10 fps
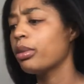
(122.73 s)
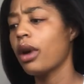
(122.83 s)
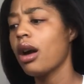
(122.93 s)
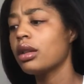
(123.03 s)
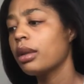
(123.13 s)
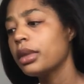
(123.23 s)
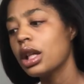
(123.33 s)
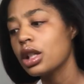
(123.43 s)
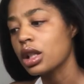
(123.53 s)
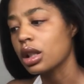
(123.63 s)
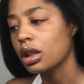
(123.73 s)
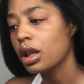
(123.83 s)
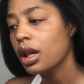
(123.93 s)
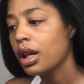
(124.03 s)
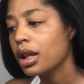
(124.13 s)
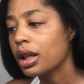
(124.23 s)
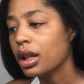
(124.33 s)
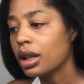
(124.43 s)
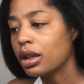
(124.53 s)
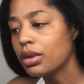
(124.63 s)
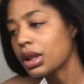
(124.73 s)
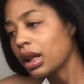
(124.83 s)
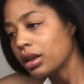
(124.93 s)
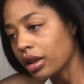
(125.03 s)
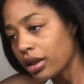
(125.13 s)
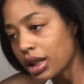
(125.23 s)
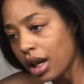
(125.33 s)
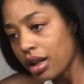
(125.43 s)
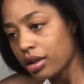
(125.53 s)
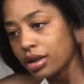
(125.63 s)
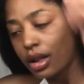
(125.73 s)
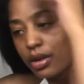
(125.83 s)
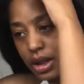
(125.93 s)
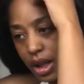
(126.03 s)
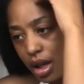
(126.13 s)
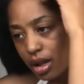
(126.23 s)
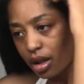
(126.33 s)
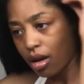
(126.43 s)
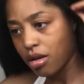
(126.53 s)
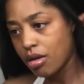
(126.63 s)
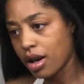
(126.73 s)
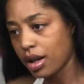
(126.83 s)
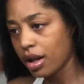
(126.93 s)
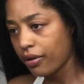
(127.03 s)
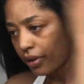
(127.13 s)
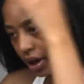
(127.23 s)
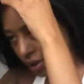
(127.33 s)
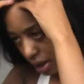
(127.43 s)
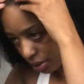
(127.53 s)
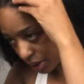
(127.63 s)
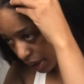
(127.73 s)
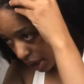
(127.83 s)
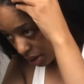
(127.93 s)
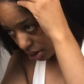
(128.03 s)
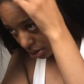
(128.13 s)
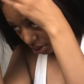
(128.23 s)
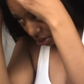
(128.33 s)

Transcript: the brow lamination kit and it was like $30. And I was like, yo, I got $5 relaxers,